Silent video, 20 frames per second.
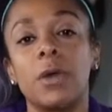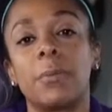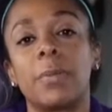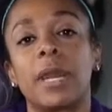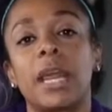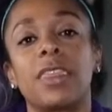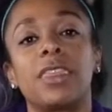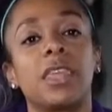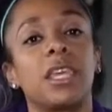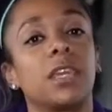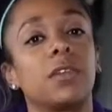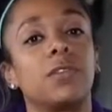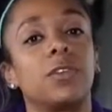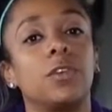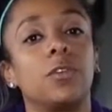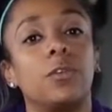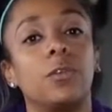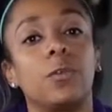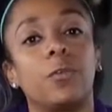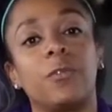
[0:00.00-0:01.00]
But I think if
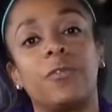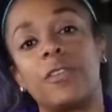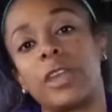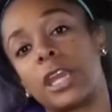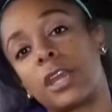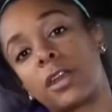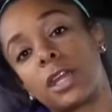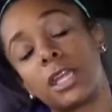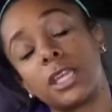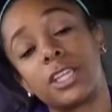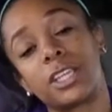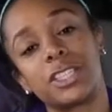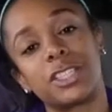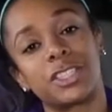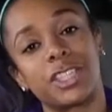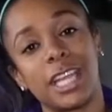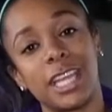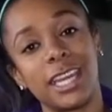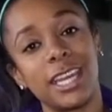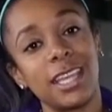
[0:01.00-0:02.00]
you vary your
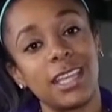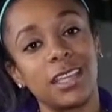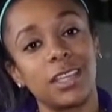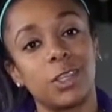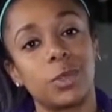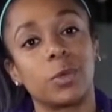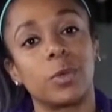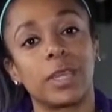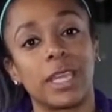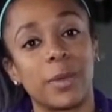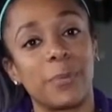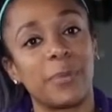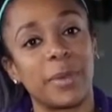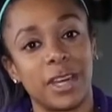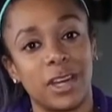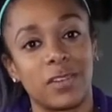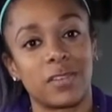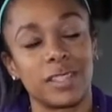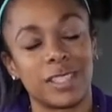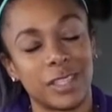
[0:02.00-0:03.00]
training, you will get
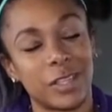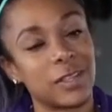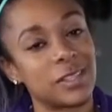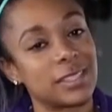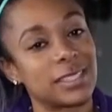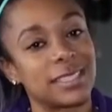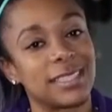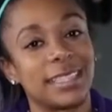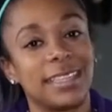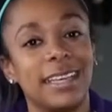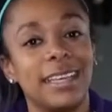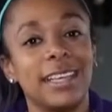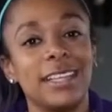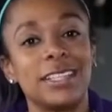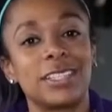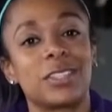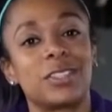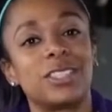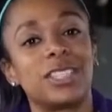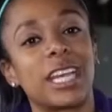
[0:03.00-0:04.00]
better results.
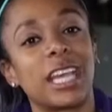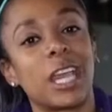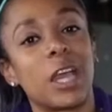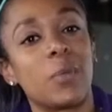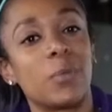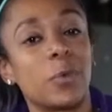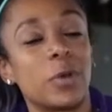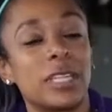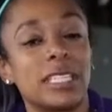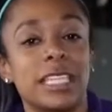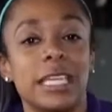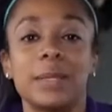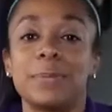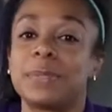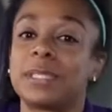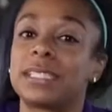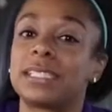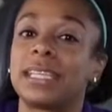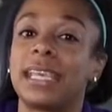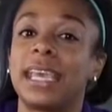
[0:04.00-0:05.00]
So check out more
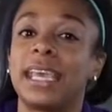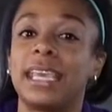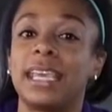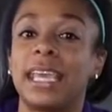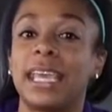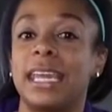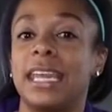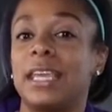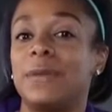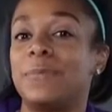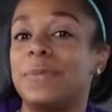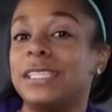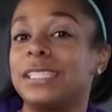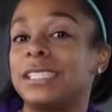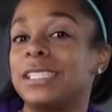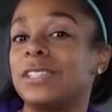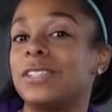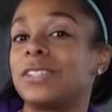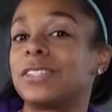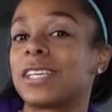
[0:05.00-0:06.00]
tips at
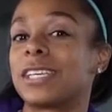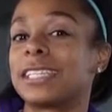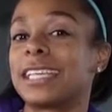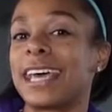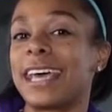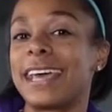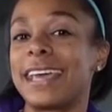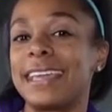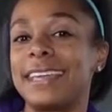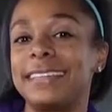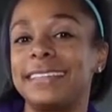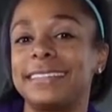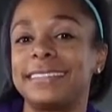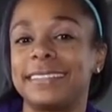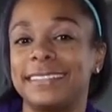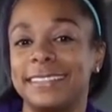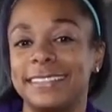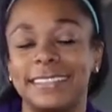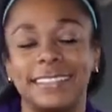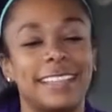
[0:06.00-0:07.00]

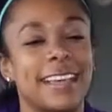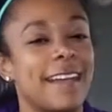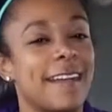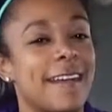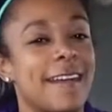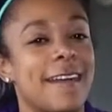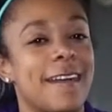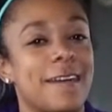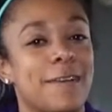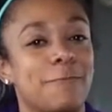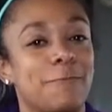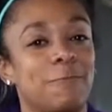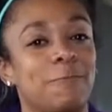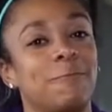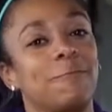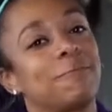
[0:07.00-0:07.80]
npcnewsonline.com.